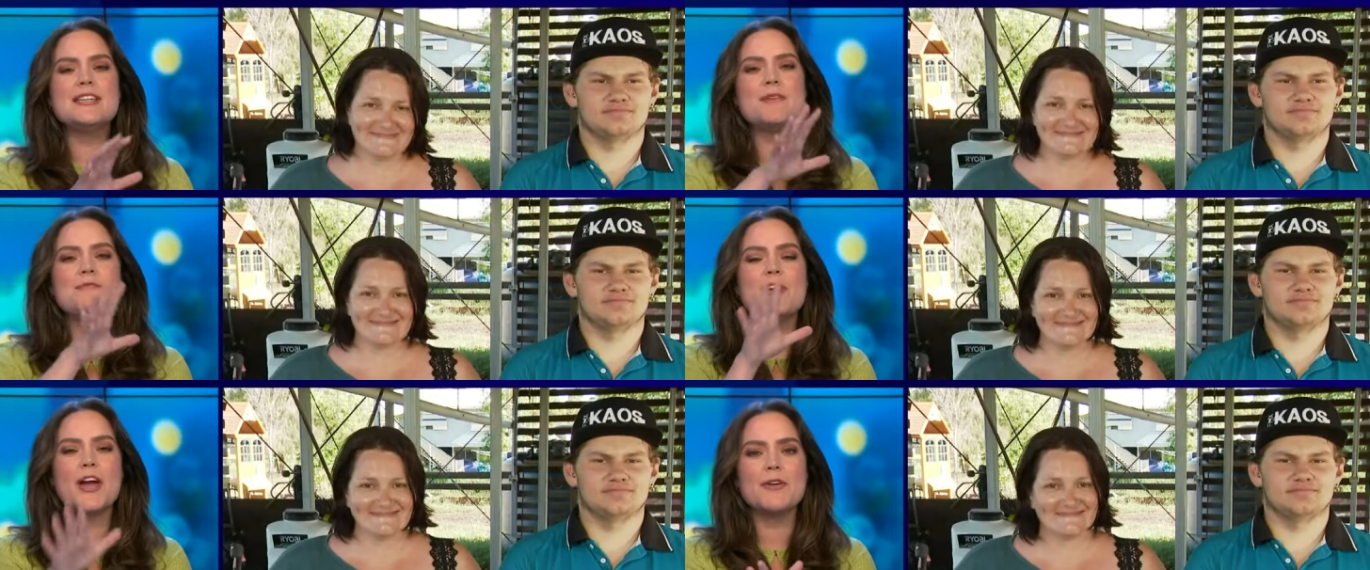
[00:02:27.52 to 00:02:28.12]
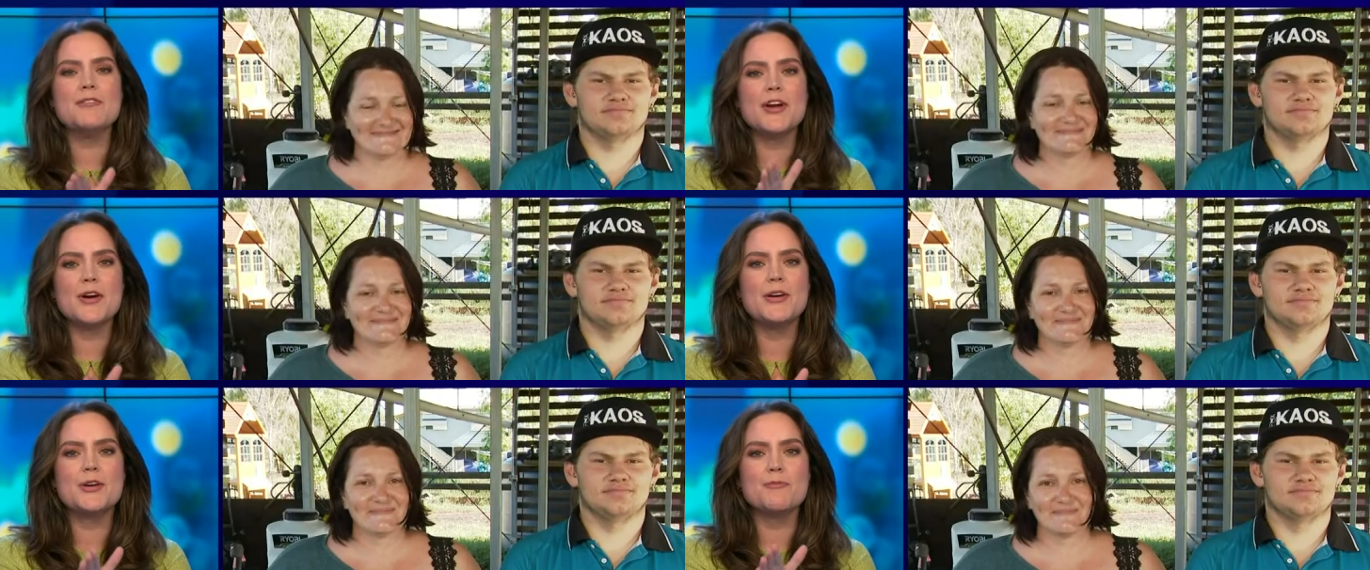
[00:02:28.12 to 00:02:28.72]
Speaker 1: seem very,
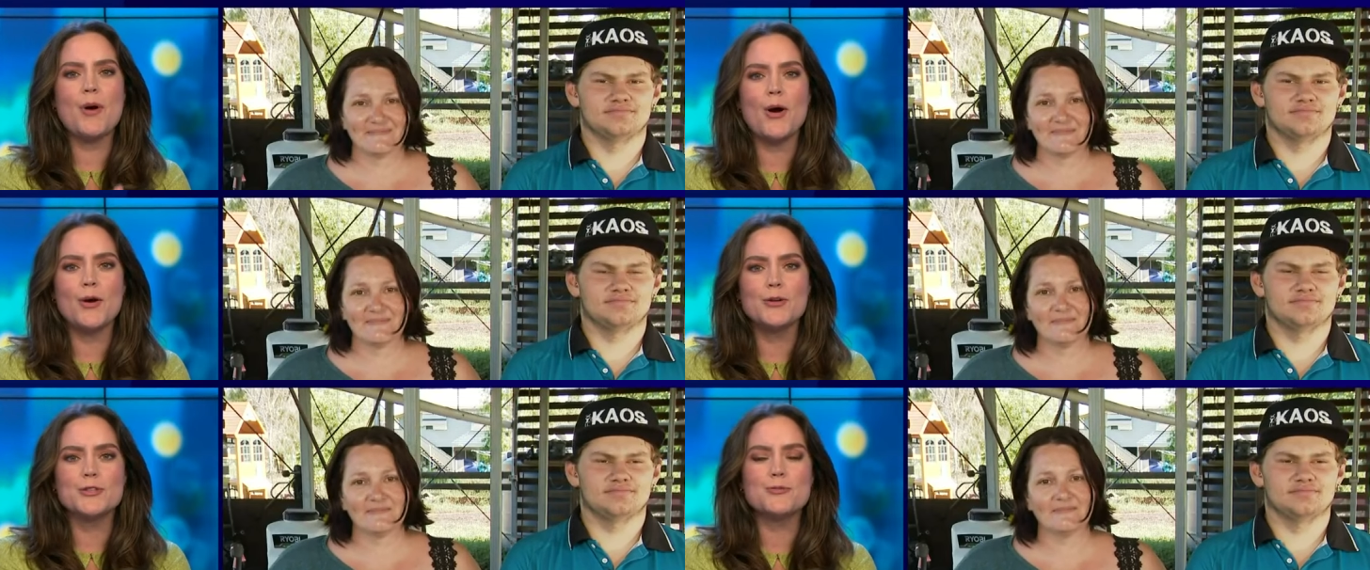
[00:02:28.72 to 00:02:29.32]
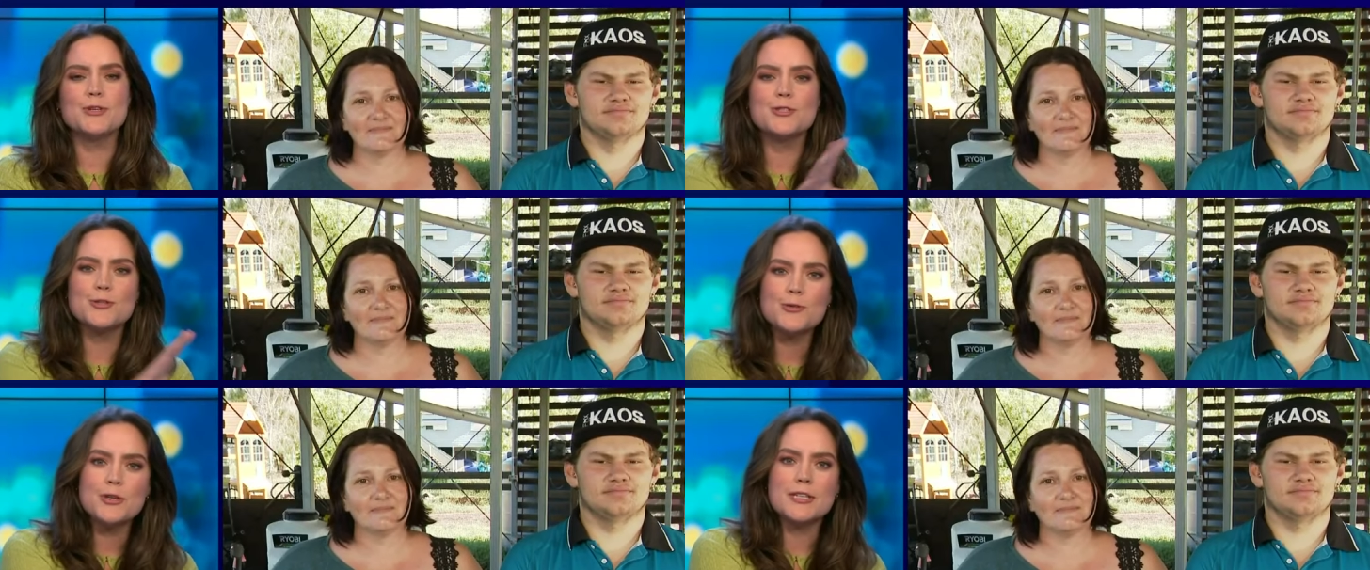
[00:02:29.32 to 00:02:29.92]
very composed. We
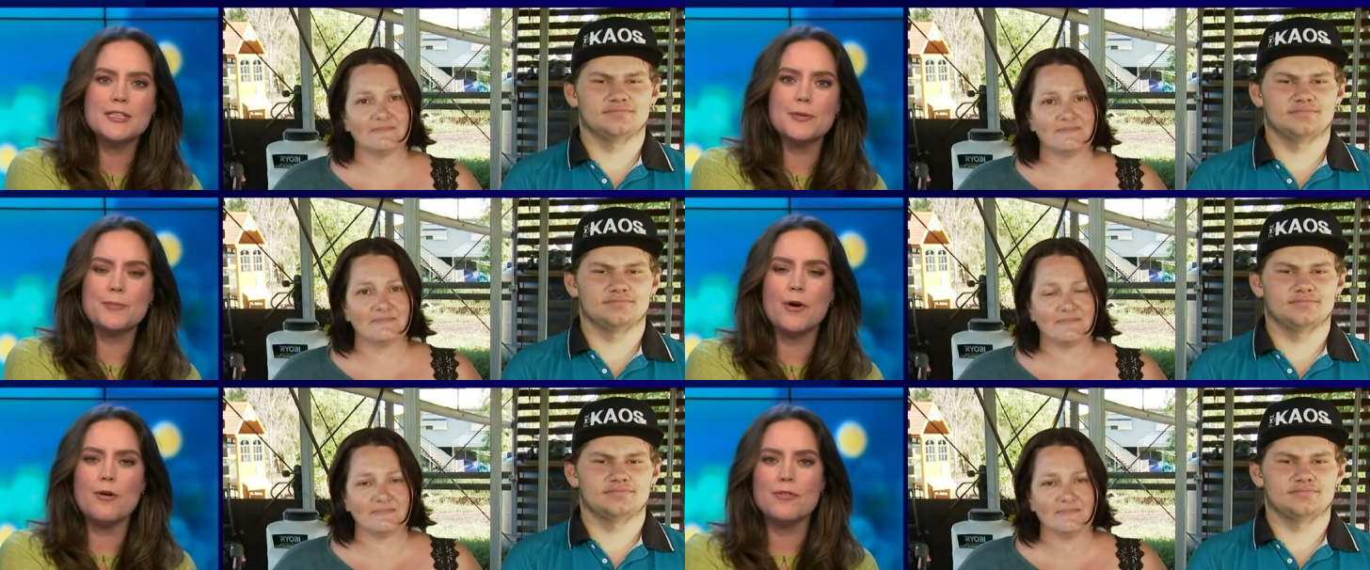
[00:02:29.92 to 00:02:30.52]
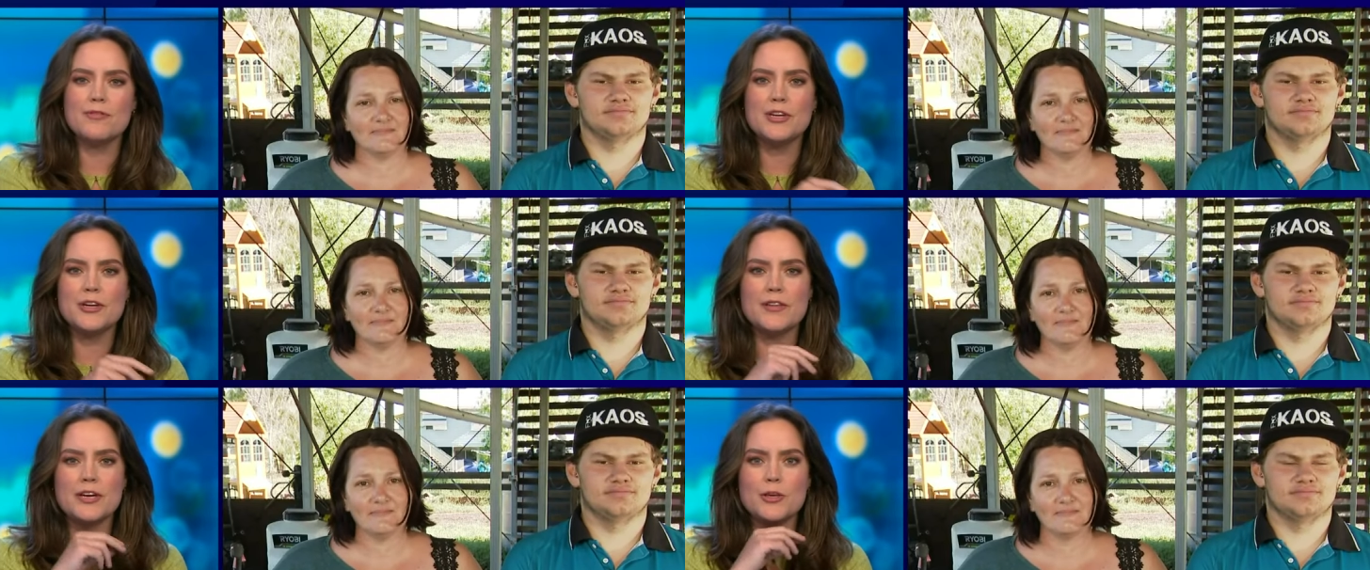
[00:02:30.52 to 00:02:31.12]
saw a clip of the
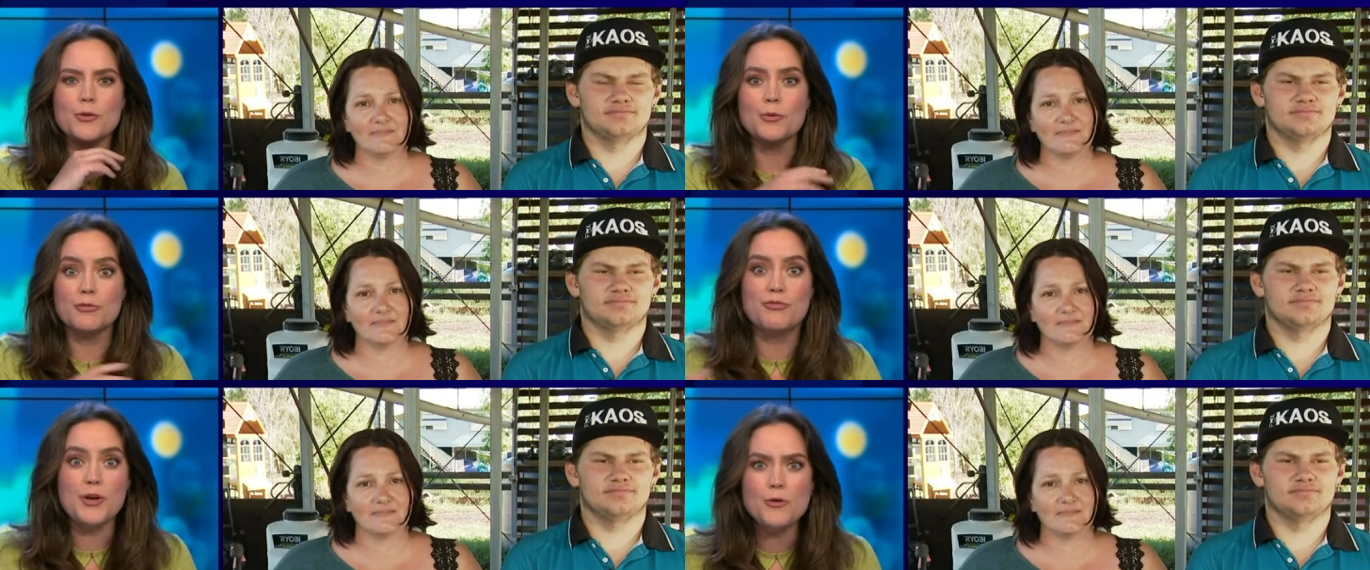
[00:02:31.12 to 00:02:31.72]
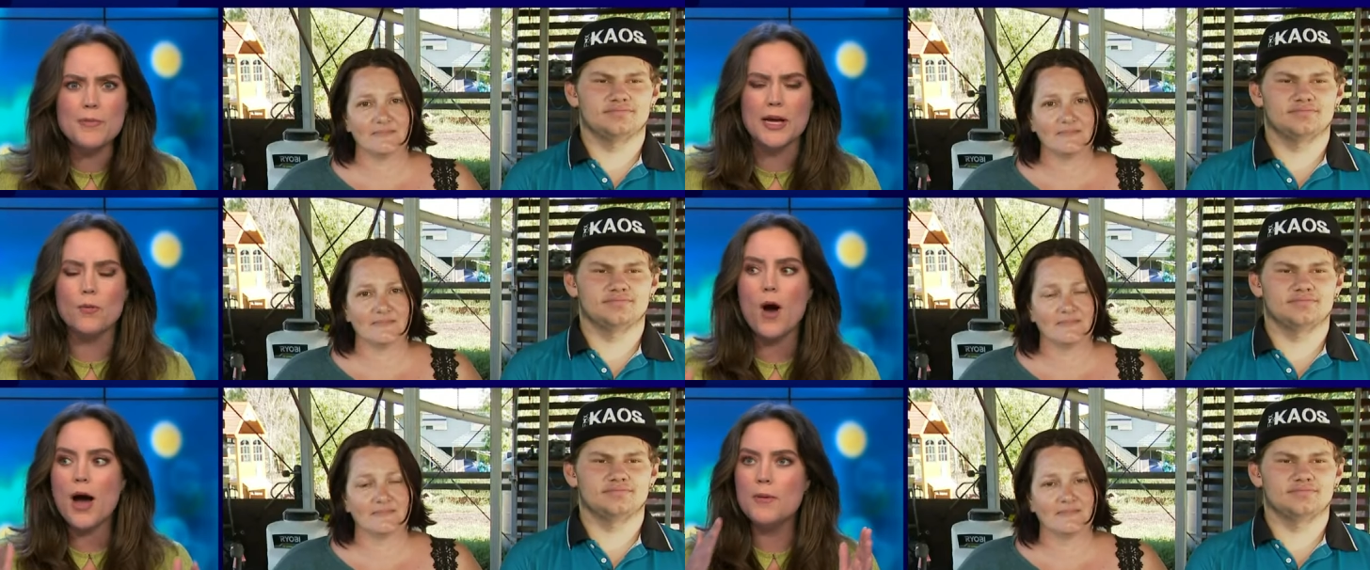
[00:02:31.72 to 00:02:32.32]
video that you were
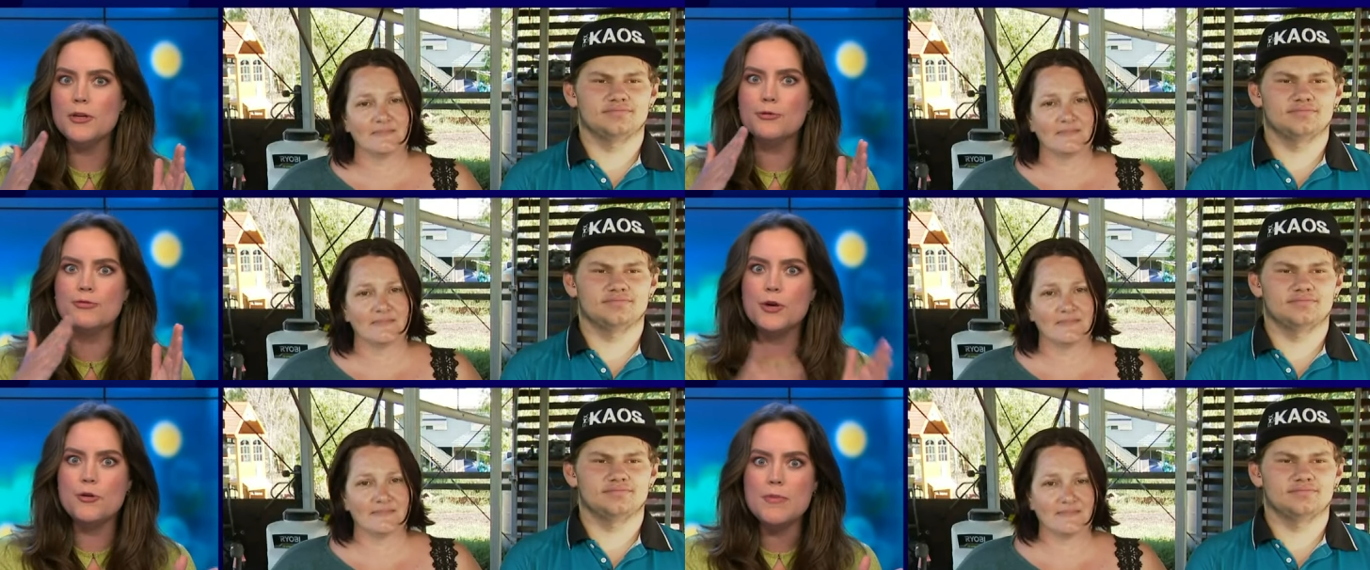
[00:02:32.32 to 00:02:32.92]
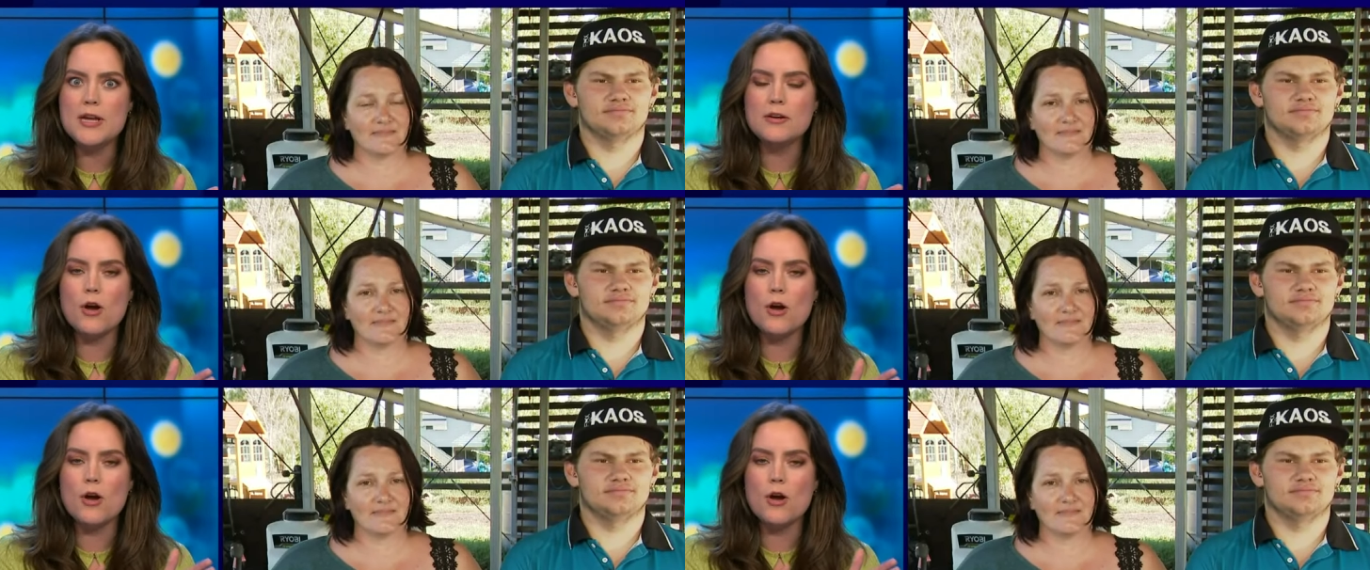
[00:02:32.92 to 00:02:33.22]
filming. Why were you filming,